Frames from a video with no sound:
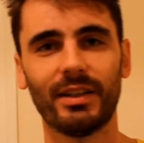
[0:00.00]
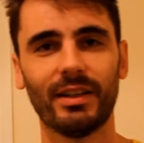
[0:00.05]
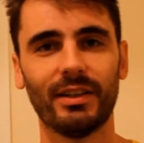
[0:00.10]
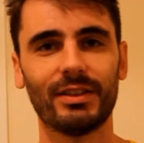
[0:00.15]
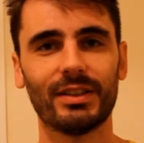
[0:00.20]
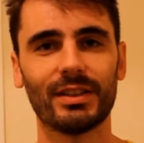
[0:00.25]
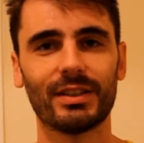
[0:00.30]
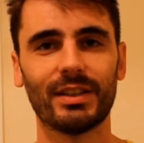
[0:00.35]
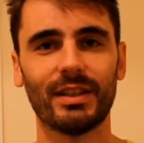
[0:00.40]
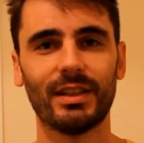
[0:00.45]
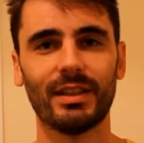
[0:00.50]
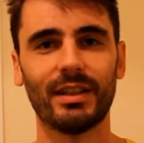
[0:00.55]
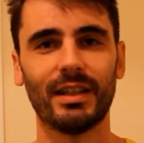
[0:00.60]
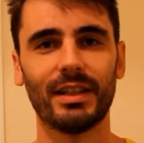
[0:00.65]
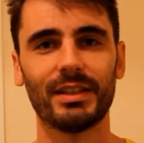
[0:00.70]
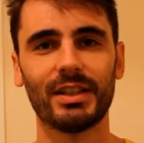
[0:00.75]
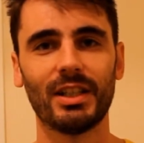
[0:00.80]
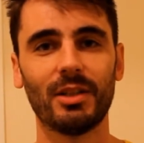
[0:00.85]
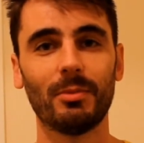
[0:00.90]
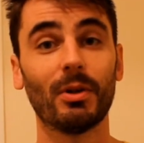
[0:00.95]
just a
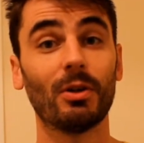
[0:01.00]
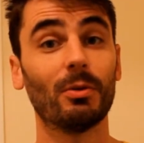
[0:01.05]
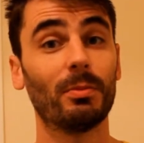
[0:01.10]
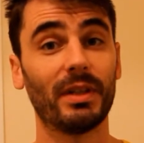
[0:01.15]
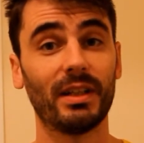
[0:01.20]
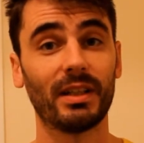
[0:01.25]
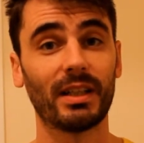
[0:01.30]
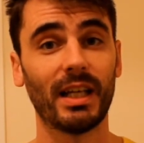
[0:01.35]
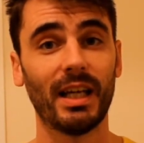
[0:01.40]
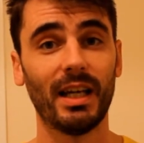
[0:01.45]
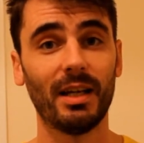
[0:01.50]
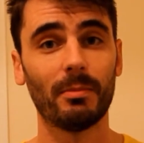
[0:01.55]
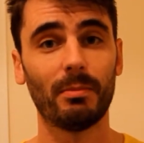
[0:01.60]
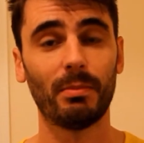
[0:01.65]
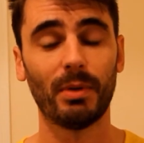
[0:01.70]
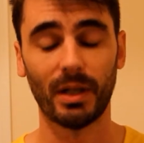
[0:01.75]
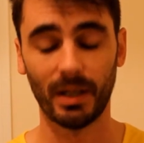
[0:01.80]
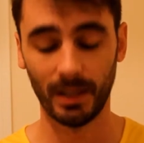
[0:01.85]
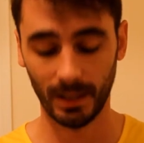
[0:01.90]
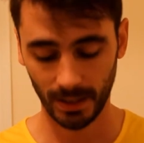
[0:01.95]
cheap old bit of kit,
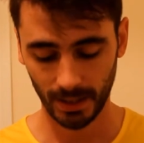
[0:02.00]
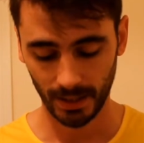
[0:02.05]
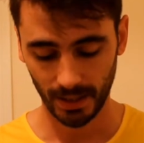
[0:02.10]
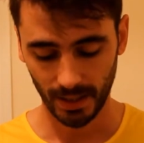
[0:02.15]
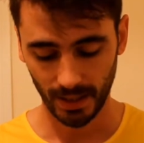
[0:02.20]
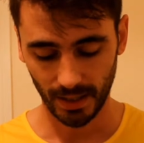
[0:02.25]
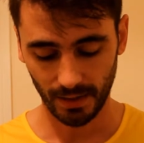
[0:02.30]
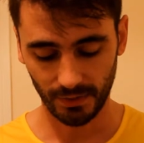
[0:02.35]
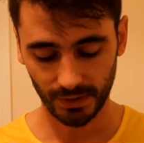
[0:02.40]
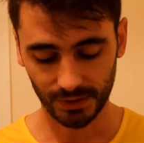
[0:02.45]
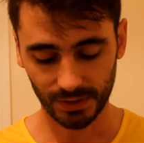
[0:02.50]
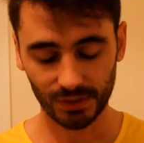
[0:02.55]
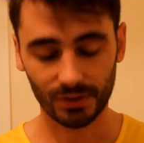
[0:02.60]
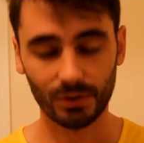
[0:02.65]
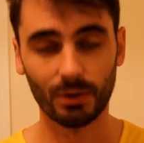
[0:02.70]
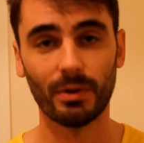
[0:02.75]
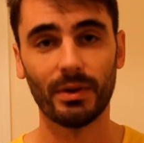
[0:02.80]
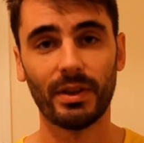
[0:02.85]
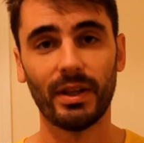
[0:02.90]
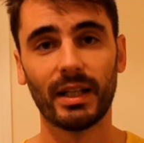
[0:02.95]
but if it's the
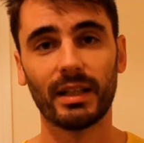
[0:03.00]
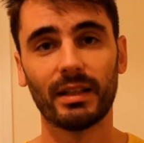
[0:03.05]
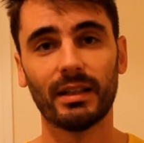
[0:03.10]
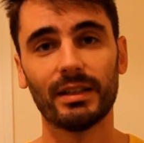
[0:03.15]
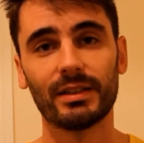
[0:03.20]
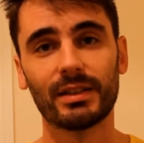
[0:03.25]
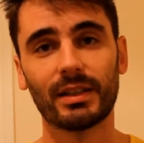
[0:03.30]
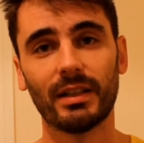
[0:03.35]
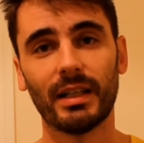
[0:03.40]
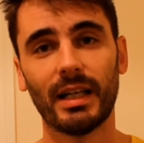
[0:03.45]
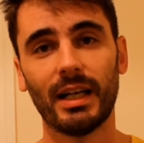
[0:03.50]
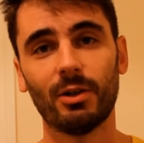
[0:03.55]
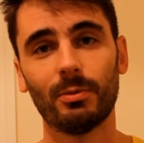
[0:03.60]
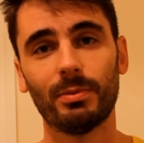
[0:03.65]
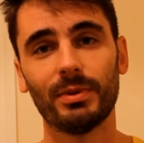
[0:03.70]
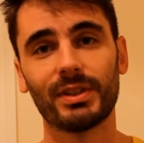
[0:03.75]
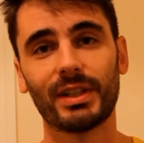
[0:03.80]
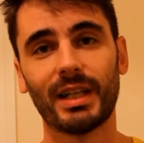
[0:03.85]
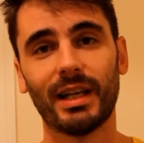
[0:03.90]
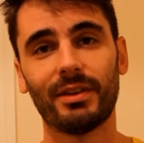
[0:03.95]
sort of thing that's going to help
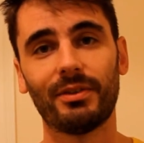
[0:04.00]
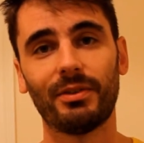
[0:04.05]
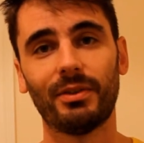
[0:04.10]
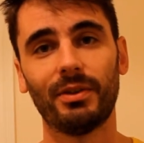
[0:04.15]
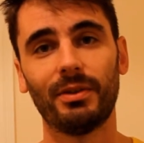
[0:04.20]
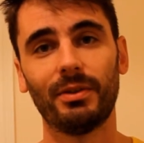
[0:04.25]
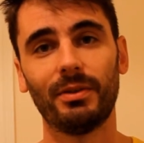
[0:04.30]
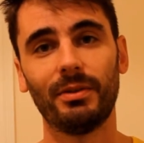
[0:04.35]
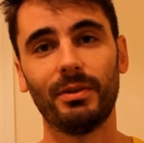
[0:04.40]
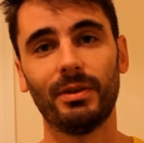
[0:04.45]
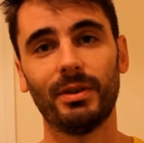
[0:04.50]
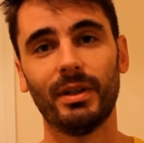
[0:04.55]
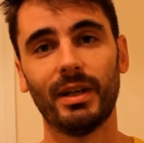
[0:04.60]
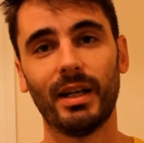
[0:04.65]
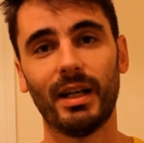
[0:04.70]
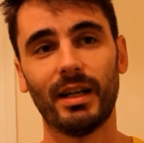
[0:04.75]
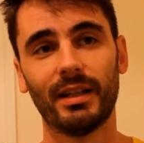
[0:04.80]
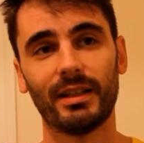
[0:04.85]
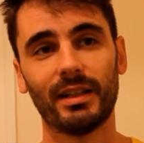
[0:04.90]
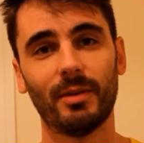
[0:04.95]
us get through
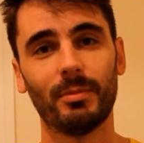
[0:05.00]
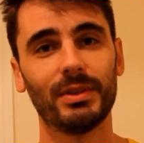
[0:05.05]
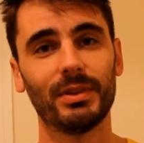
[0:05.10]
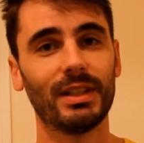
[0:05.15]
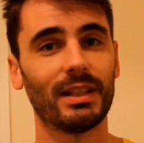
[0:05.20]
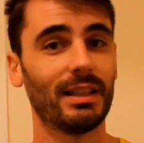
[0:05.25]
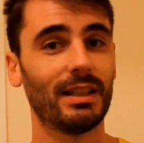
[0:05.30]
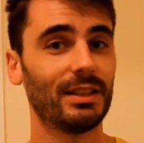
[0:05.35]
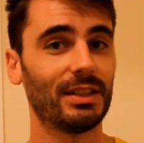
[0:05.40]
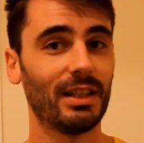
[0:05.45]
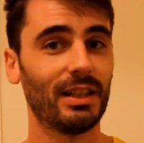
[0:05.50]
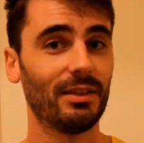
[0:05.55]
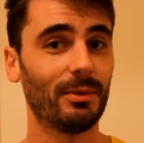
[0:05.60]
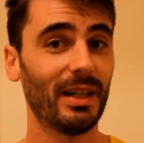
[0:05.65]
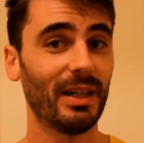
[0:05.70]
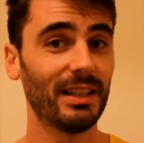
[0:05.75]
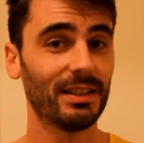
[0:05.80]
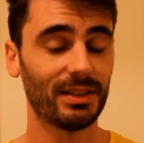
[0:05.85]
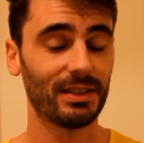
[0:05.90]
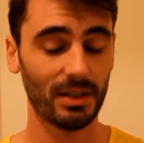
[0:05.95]
the particularly chilly
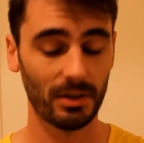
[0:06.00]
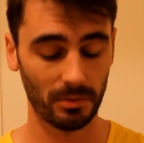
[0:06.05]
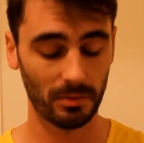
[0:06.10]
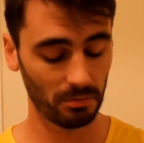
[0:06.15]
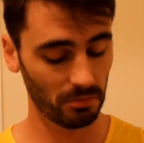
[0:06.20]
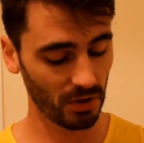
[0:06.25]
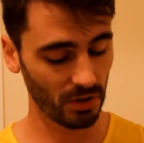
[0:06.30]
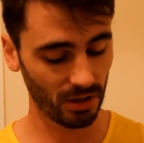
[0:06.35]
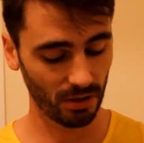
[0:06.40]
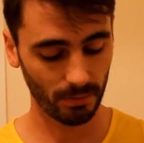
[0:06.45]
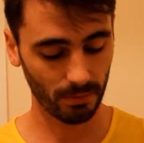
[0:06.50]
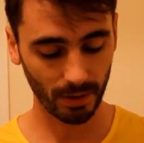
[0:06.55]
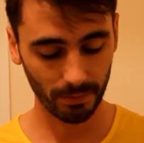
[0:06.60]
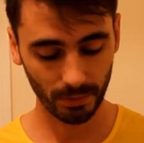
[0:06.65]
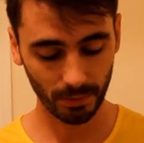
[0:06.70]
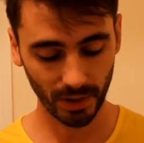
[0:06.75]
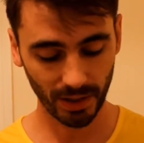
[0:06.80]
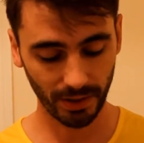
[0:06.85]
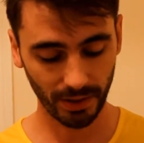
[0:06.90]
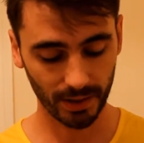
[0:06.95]
ways, then it might be
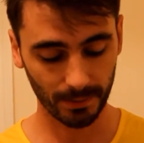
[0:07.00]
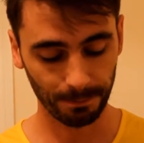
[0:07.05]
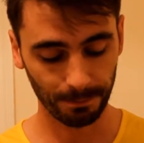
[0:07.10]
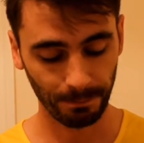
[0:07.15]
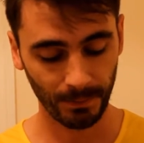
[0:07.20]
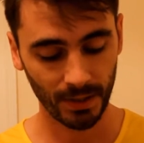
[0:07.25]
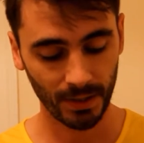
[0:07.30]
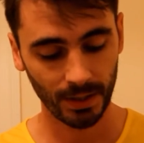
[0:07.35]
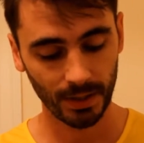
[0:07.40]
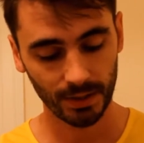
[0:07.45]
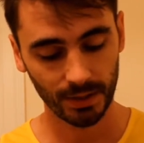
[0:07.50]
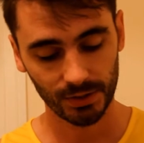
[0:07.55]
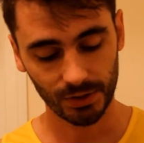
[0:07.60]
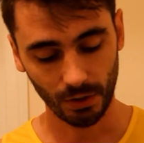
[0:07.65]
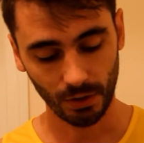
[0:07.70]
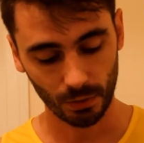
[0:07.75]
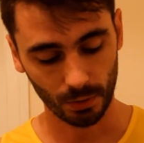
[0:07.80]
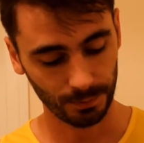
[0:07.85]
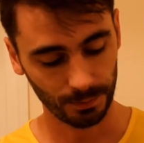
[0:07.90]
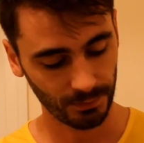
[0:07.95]
worth it.
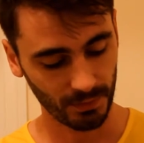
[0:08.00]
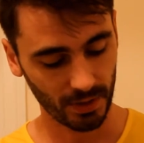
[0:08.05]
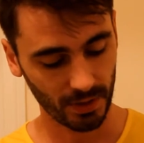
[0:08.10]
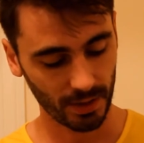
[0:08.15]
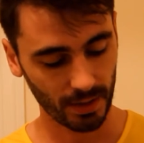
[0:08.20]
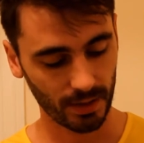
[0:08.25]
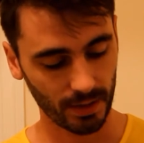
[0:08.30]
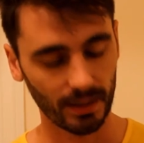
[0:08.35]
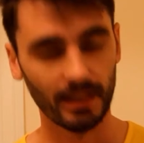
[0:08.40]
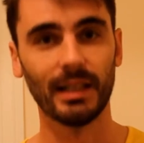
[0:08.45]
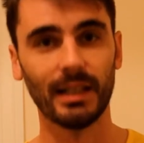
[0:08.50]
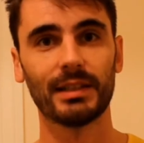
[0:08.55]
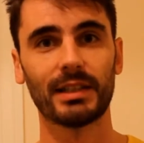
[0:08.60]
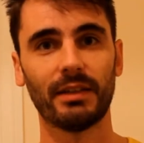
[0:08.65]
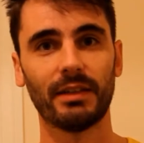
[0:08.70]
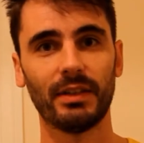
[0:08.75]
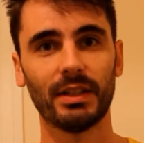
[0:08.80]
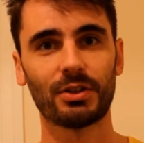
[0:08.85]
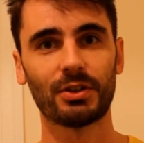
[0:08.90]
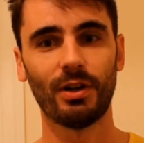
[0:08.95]
So let's
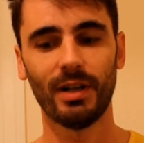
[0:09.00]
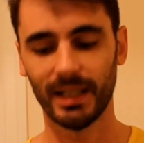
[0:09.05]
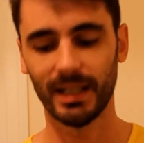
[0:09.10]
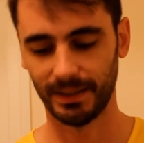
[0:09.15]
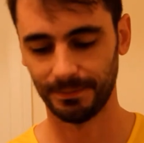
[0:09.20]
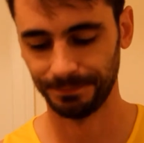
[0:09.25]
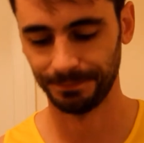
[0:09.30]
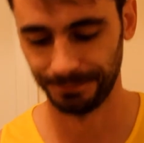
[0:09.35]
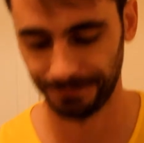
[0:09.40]
give it a try.